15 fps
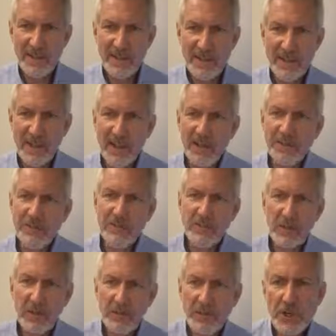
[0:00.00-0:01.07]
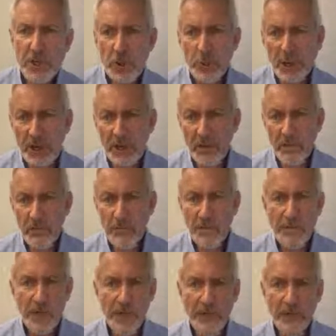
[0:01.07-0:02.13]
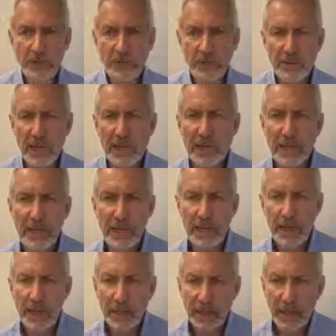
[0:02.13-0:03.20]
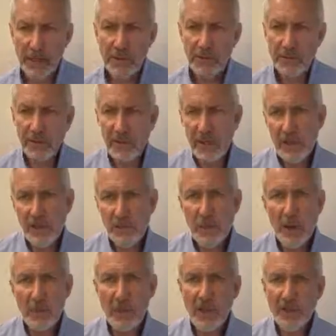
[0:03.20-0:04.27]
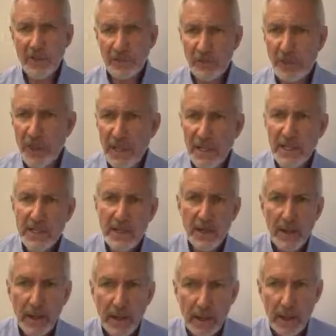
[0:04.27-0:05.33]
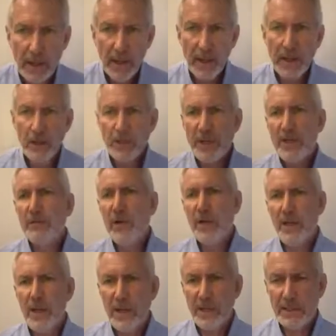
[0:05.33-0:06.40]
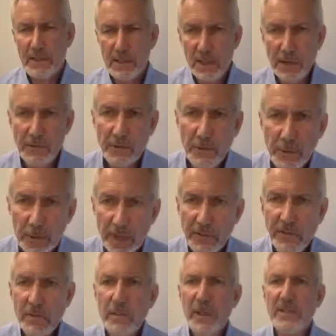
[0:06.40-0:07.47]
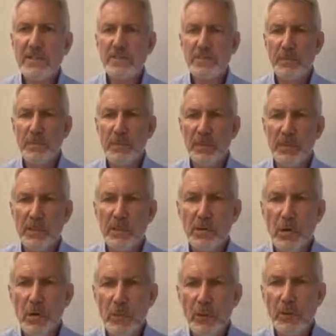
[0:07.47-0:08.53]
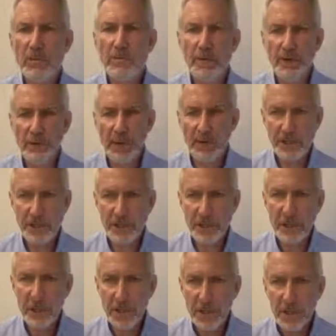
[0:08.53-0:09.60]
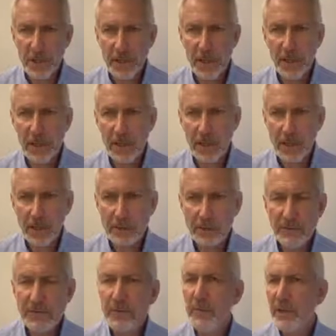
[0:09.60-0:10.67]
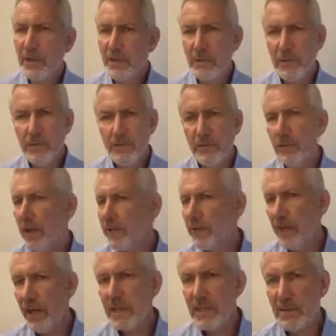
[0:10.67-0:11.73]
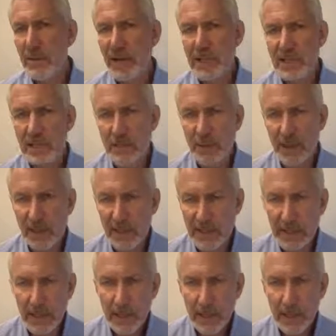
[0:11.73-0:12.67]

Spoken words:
The last feature we're going to refer to today is the Smart Binder speed. We can run at 130 meters per minute in normal configuration, and this can be increased to 180 meters a minute